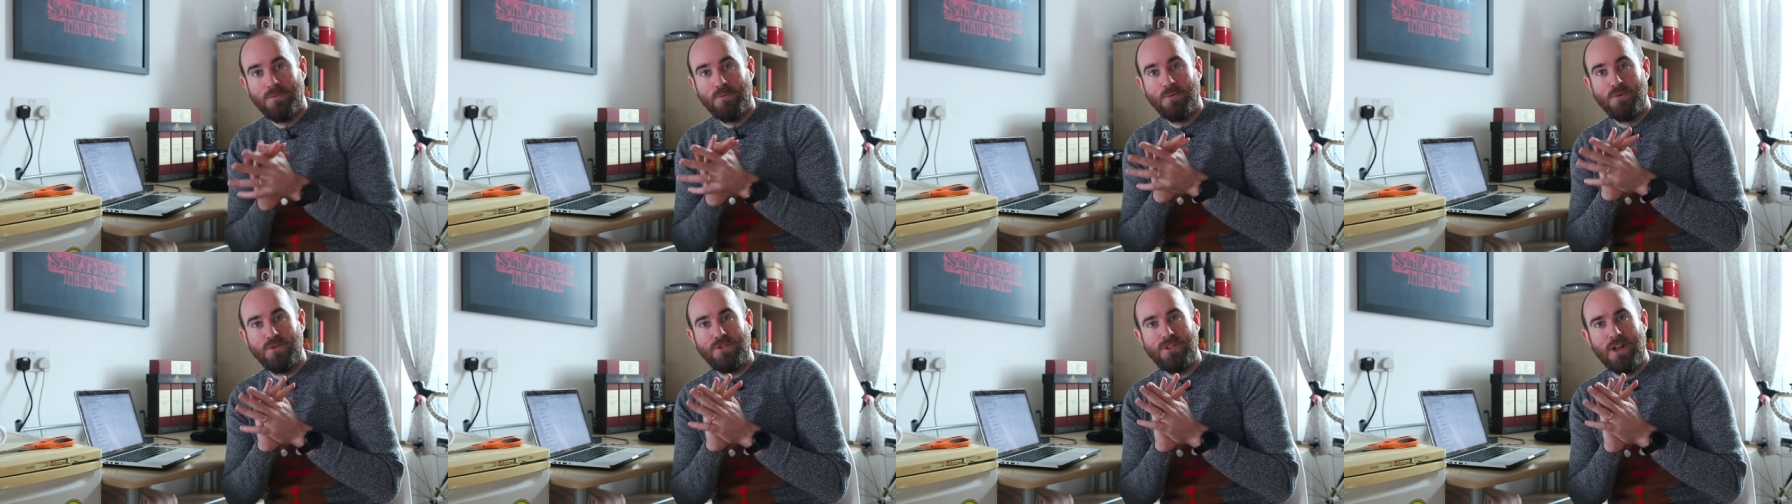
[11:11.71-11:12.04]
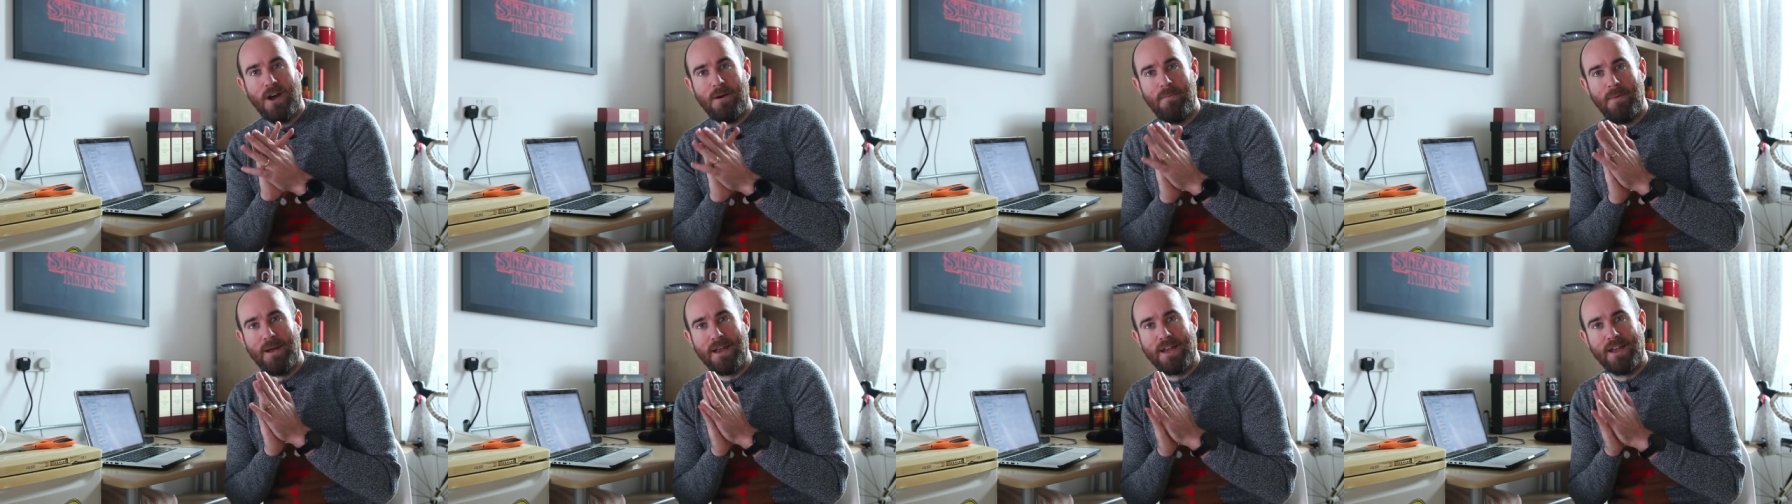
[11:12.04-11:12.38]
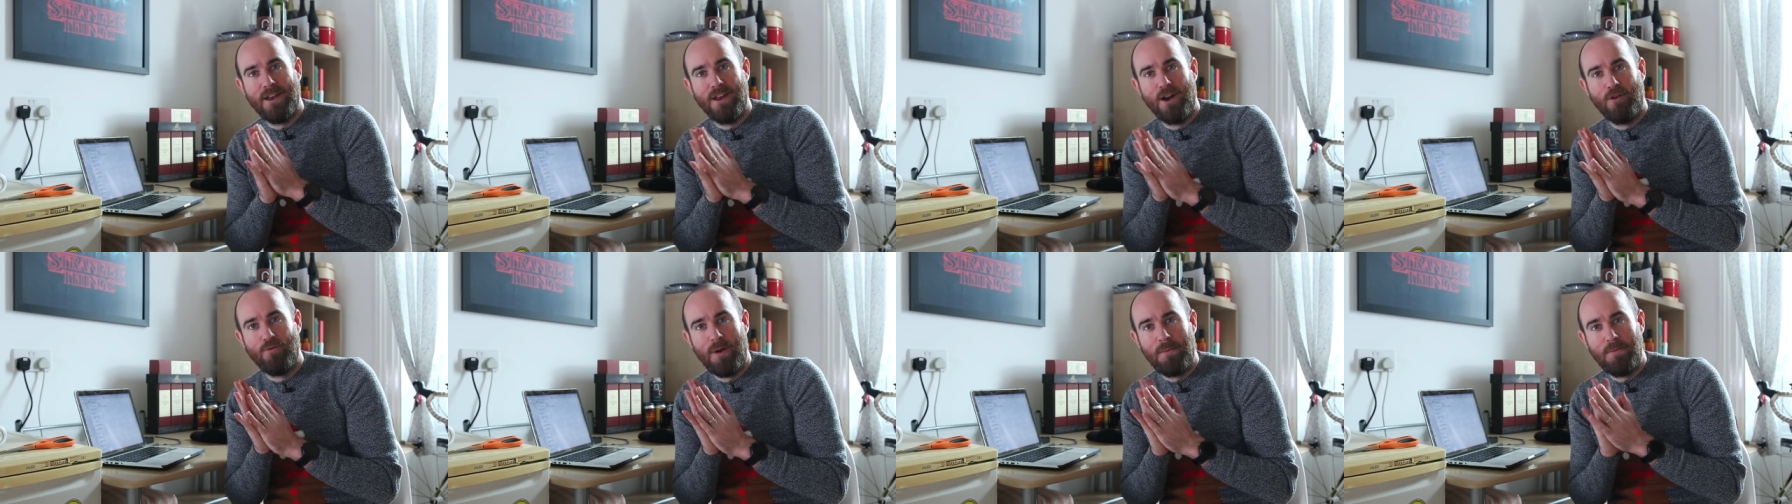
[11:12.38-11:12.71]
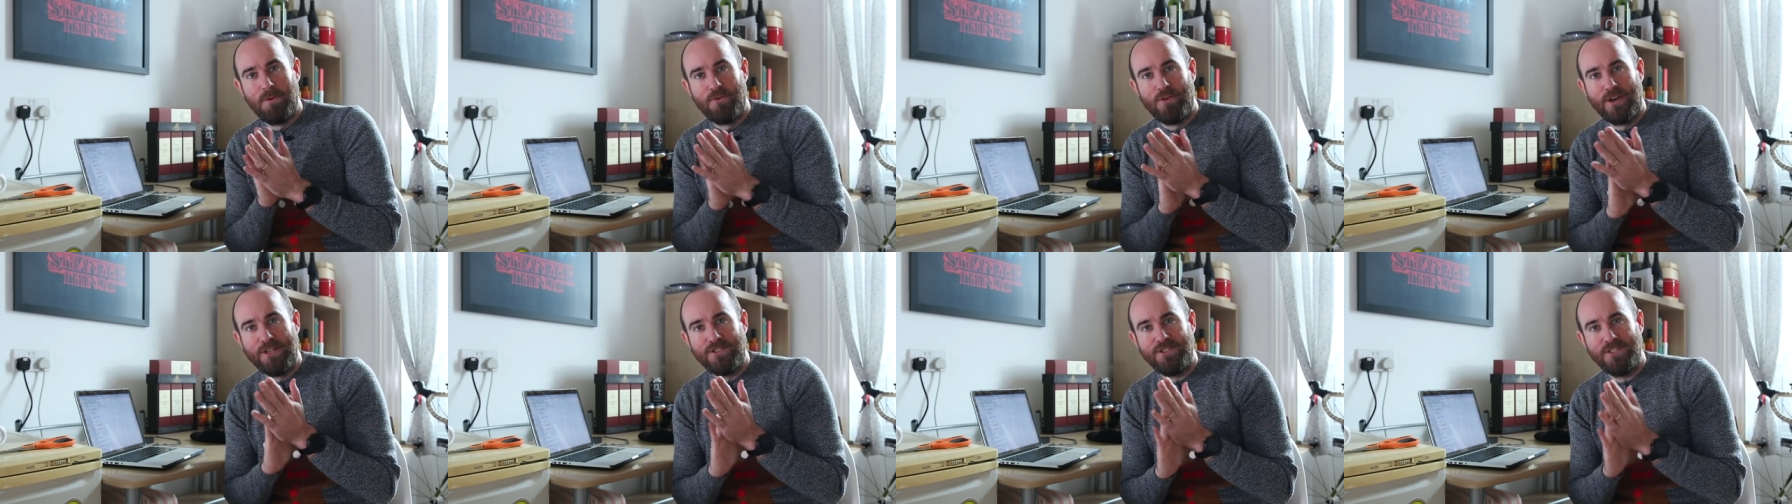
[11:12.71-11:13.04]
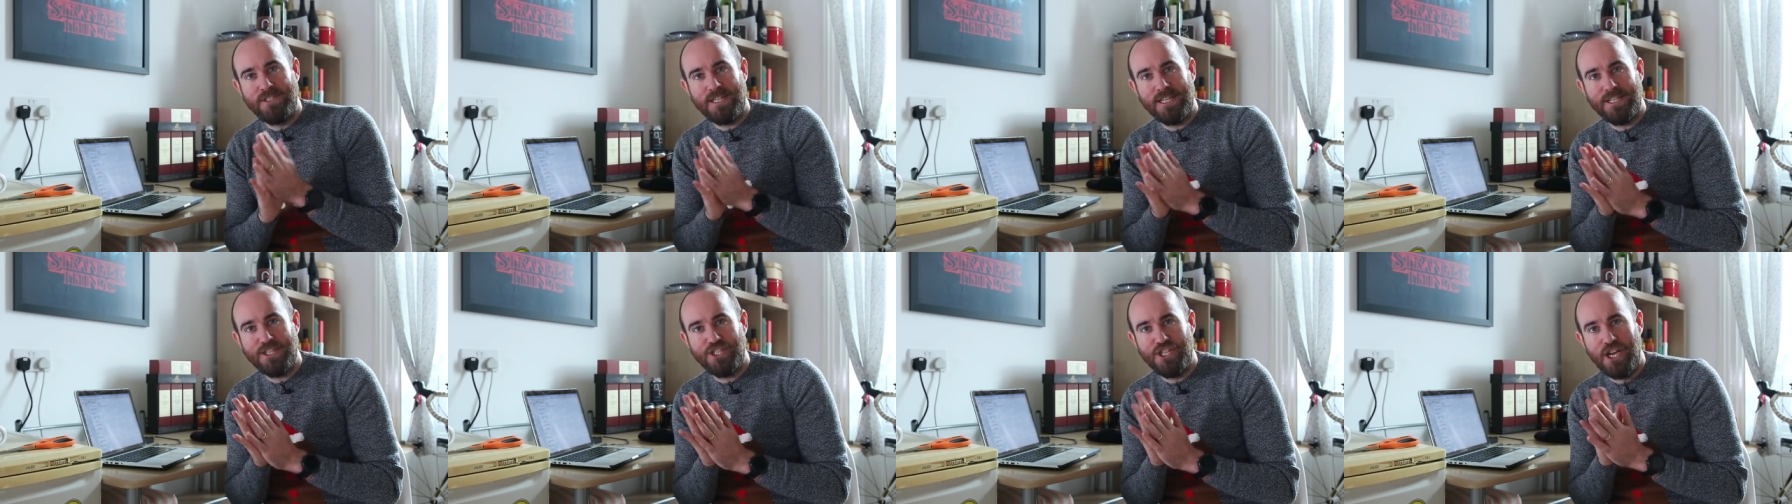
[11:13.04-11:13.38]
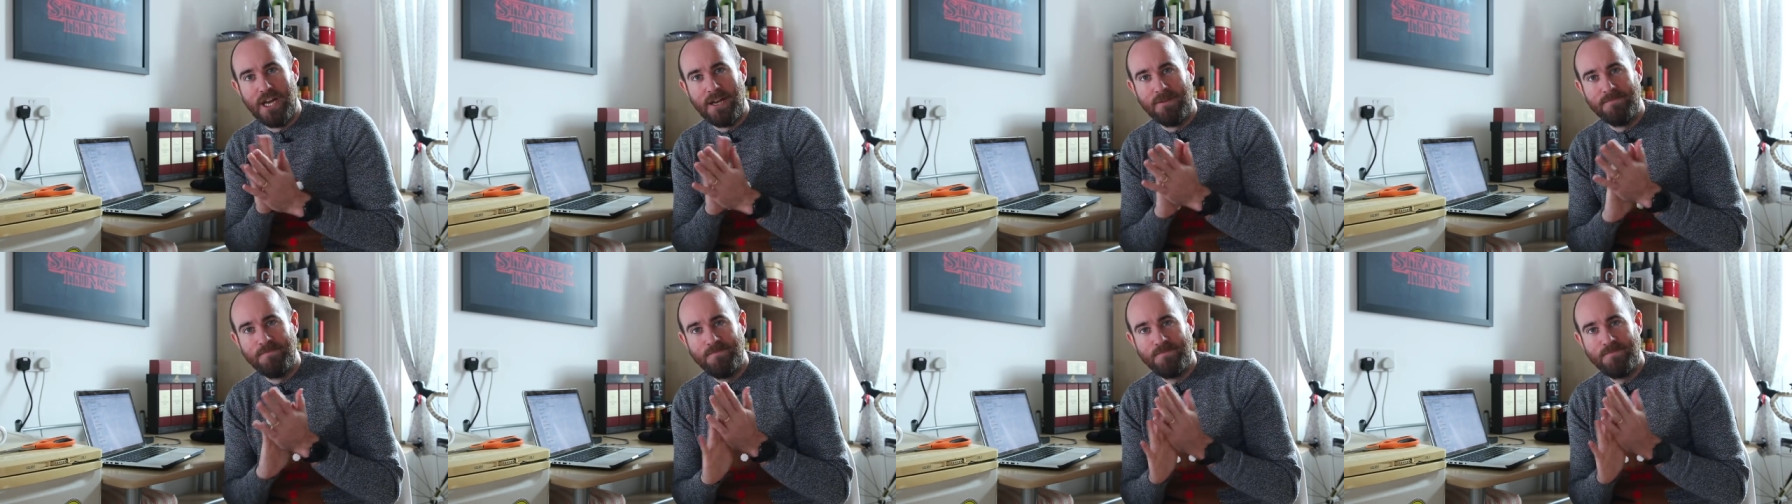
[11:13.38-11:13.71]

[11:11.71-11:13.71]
we'll start making our rum and raisin tincture.